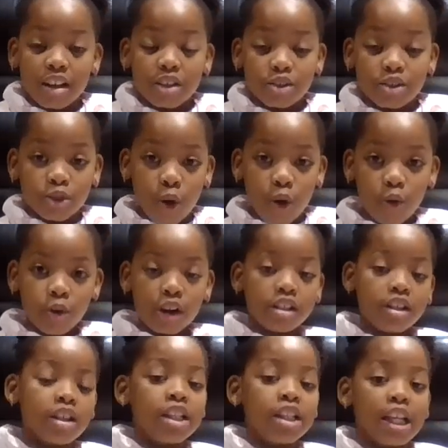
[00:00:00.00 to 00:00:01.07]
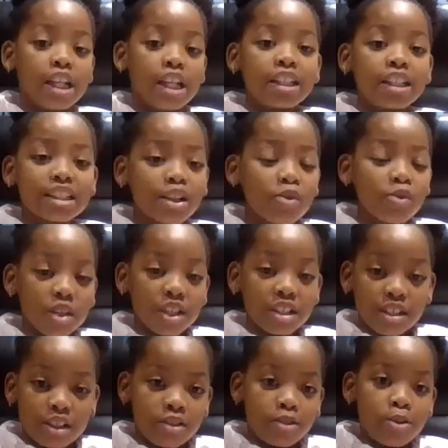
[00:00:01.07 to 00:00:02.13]
So there is a
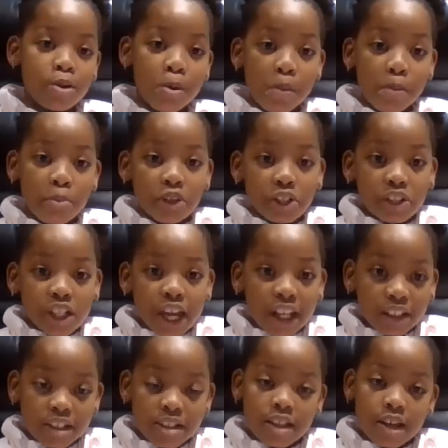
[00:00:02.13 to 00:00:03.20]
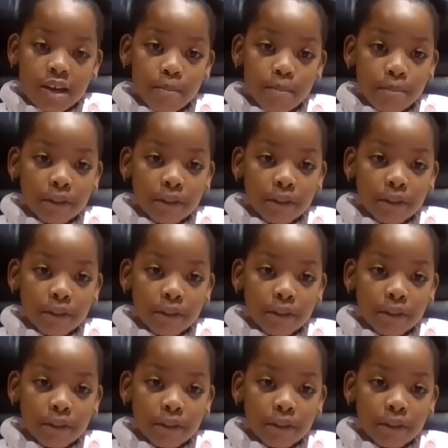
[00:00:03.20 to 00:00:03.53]
reason to protect them,